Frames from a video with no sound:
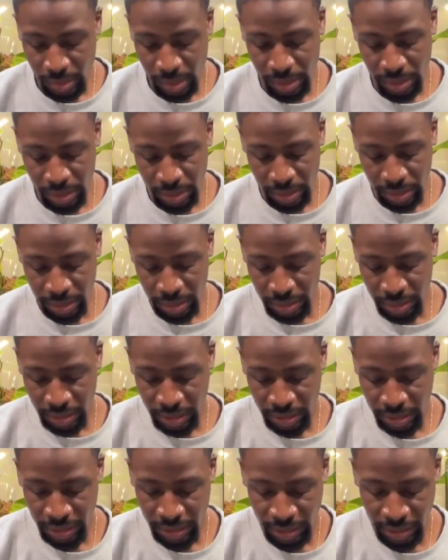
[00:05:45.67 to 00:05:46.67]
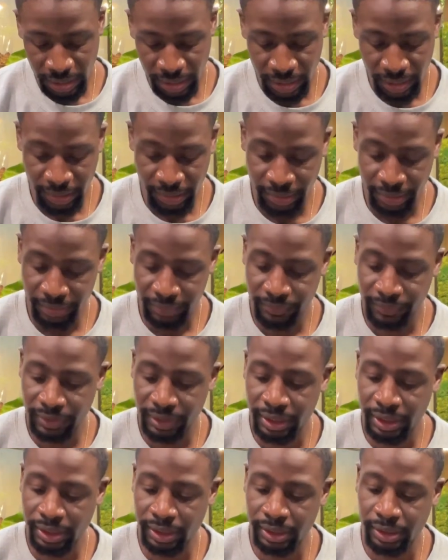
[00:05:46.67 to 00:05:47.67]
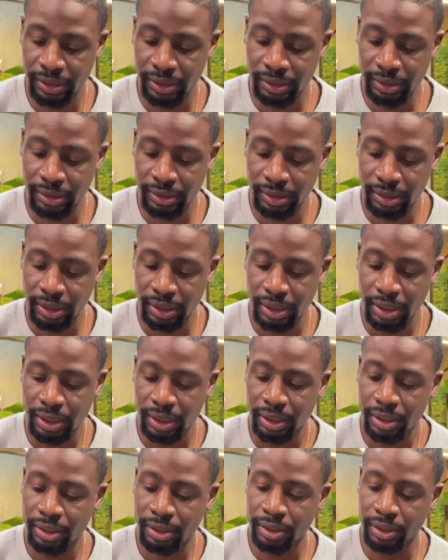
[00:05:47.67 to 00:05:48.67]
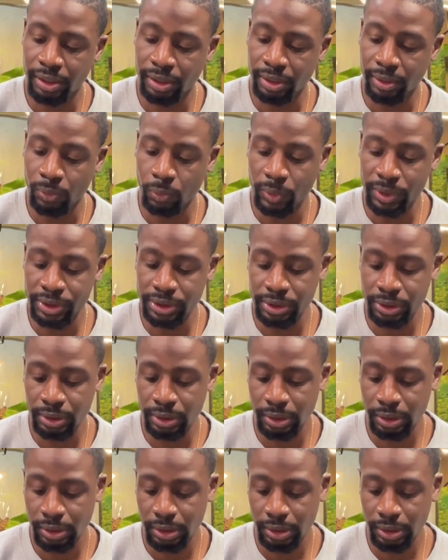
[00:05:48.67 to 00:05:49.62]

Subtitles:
And then I have here the Wizard.